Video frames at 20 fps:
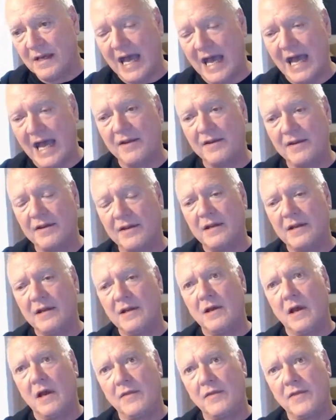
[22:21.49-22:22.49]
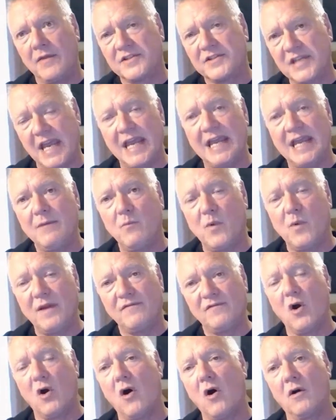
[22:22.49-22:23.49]
And the team
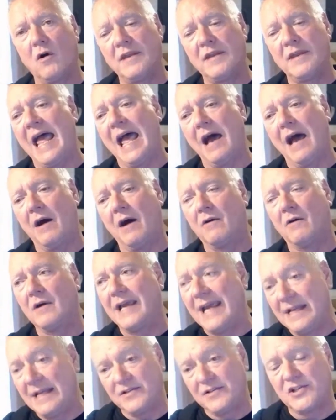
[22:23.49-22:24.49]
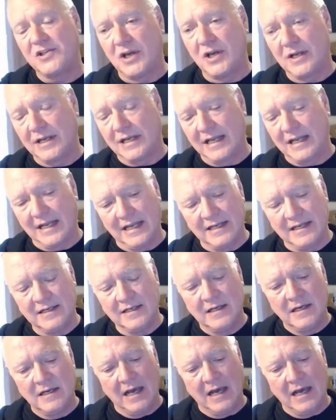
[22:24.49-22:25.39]
we've got now internally